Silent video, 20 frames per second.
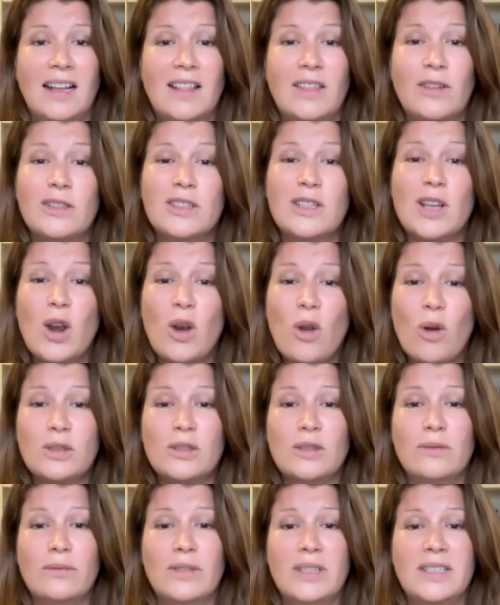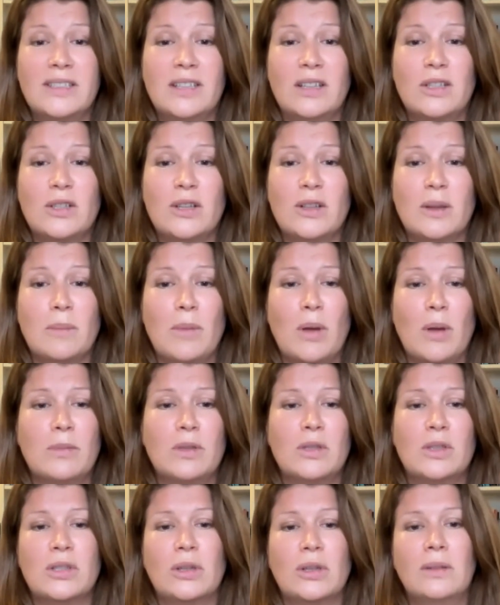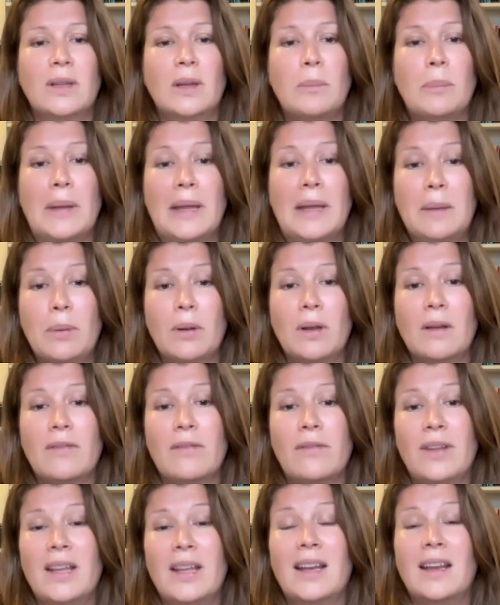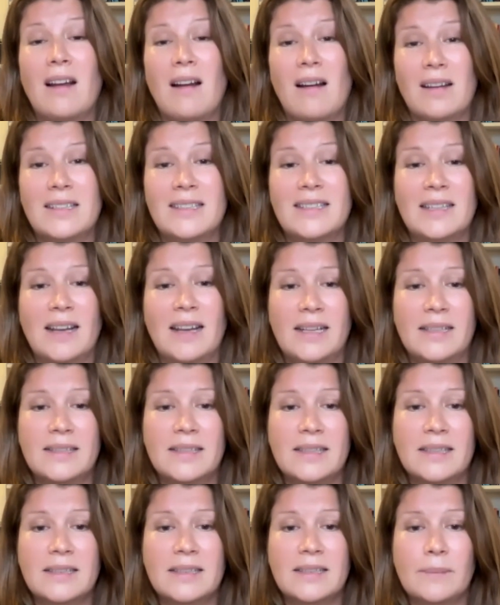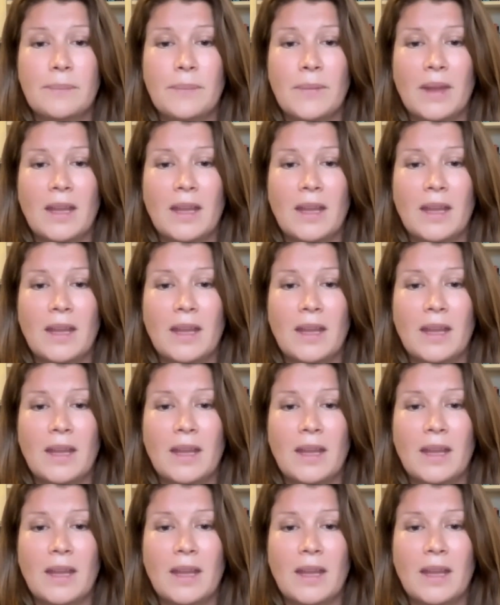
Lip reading: There is a lot of research at the moment showing that people are feeling isolated.